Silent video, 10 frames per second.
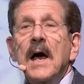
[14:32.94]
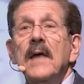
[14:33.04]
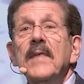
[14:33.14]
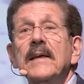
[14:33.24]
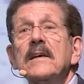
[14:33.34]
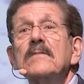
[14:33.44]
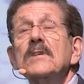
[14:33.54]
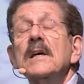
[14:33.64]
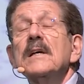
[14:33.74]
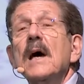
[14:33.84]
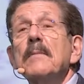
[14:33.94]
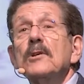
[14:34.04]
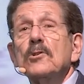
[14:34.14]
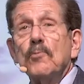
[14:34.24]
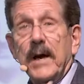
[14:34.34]
And that gives
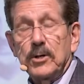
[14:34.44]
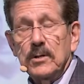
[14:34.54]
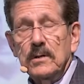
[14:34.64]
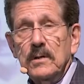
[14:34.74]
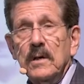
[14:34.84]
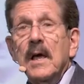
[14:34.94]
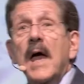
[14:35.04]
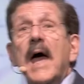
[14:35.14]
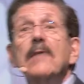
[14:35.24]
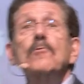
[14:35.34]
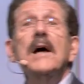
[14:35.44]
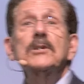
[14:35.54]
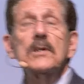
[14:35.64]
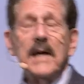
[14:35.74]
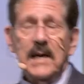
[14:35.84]
economic direction and
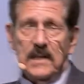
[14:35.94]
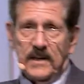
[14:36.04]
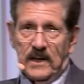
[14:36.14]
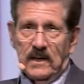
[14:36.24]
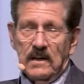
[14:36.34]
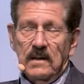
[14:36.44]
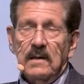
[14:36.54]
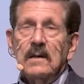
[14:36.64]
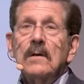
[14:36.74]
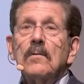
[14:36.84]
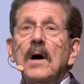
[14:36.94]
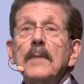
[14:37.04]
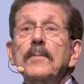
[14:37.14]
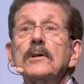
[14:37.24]
rationality, right?